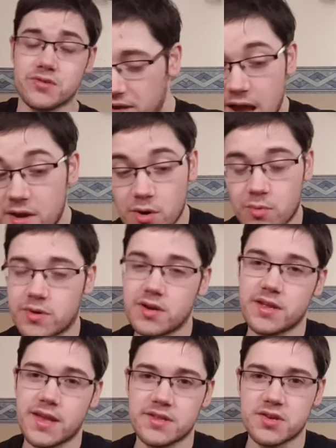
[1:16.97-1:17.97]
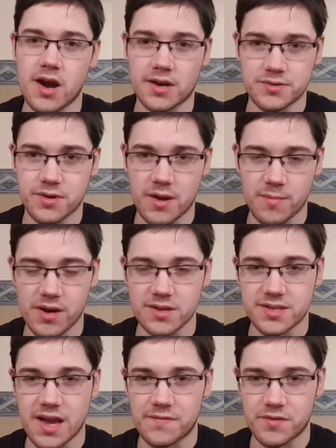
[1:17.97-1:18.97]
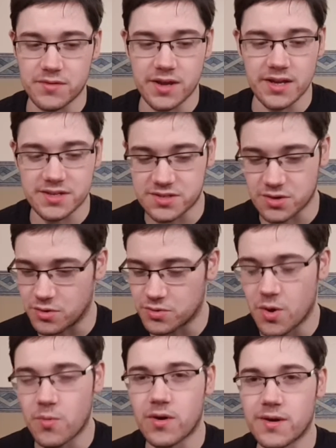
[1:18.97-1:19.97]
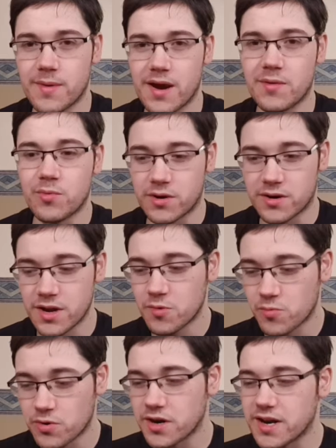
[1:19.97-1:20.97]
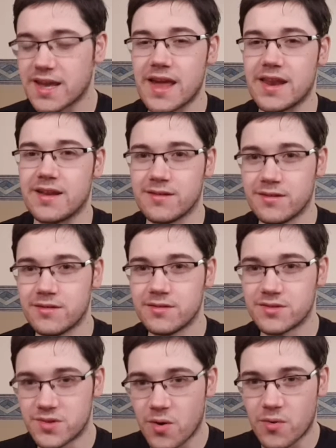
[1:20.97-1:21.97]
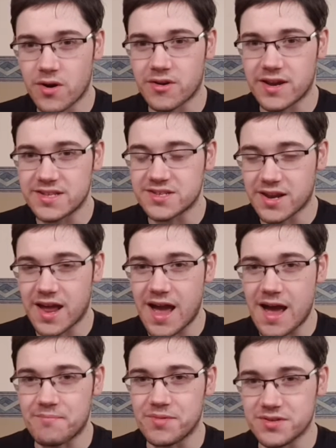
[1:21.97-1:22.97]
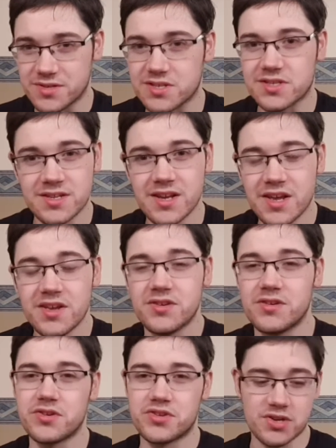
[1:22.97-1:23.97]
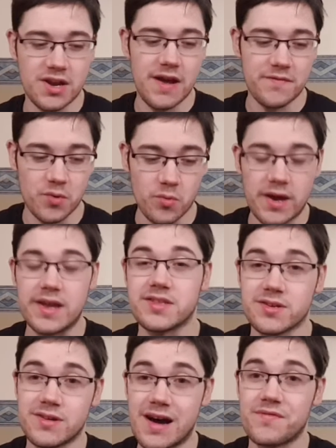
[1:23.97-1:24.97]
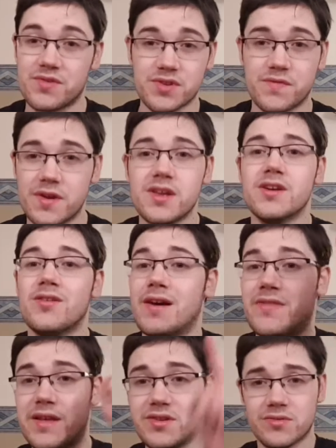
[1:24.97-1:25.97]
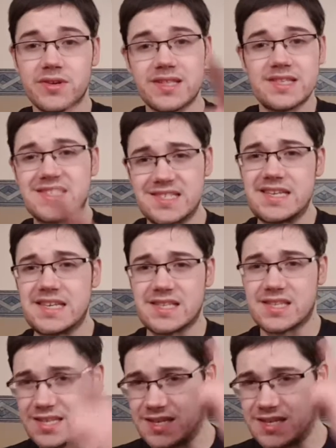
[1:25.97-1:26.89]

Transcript: But yeah, no, we're going to get talking Dragon Balls after this, so don't worry about it. We're going to get it. Don't worry, it's gonna happen. You're just gonna have to wait till after this video, and then you'll get to see it.